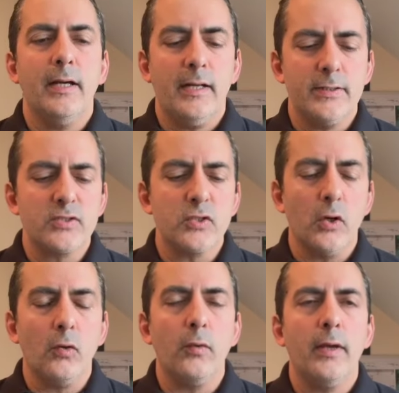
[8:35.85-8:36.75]

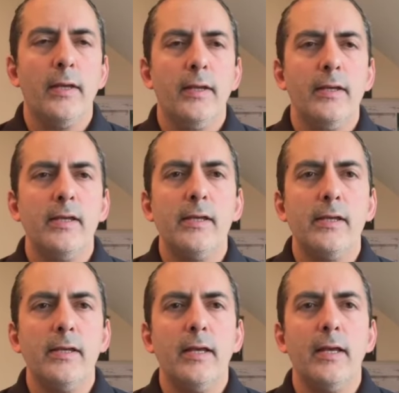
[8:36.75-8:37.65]
So
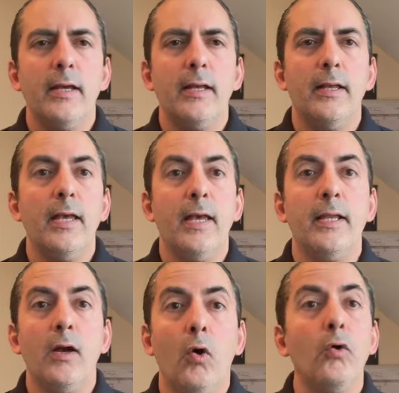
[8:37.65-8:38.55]

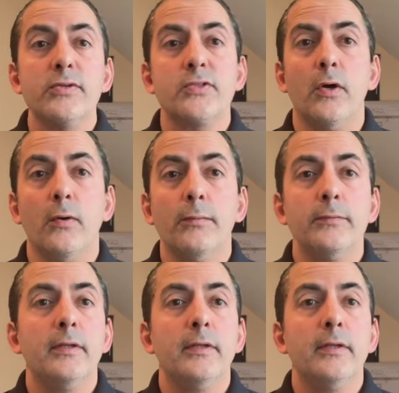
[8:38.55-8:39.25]
it also,